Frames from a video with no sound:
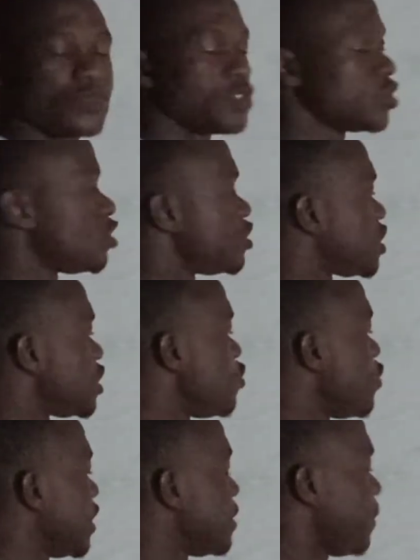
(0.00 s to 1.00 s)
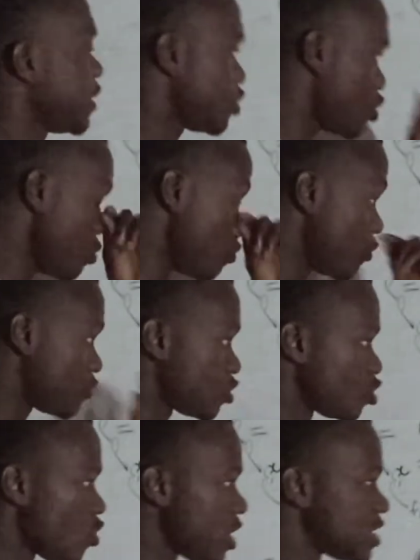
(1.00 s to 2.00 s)
So you see, when the particle moves
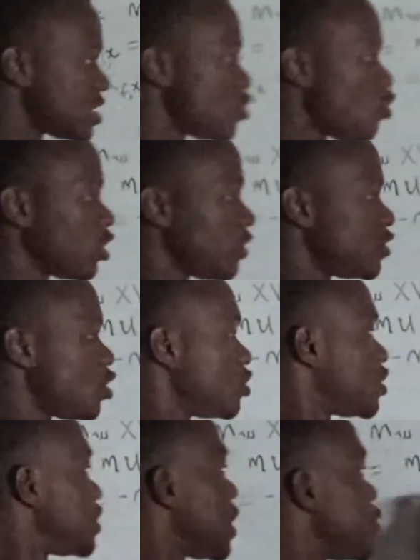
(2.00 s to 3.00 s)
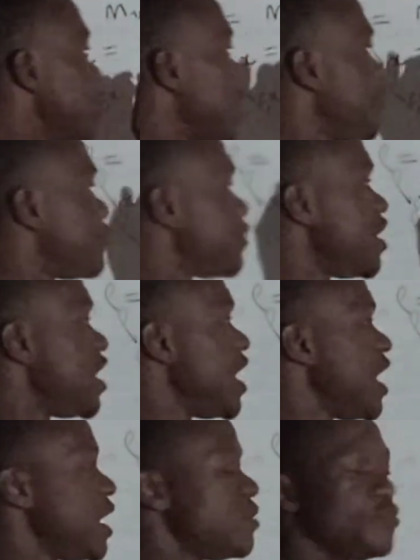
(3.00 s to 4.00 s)
towards the wall of the container, we have
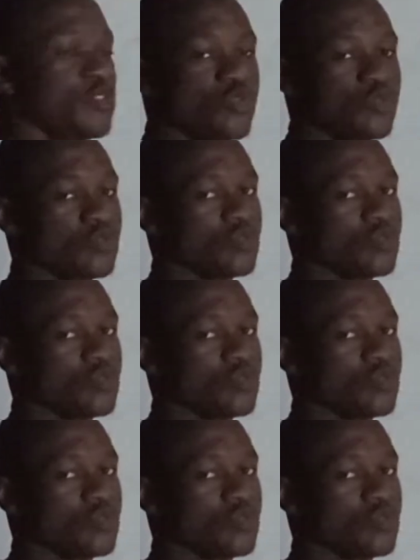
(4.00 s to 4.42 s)
mu